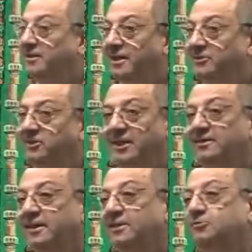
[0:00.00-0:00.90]
the
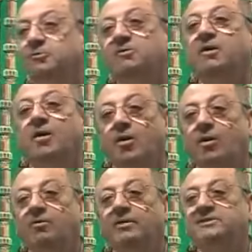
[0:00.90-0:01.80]
sentence we will
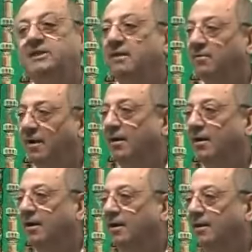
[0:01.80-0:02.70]
always have
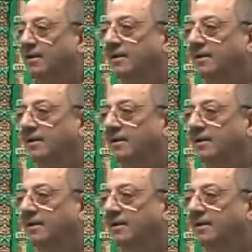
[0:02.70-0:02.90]
Hal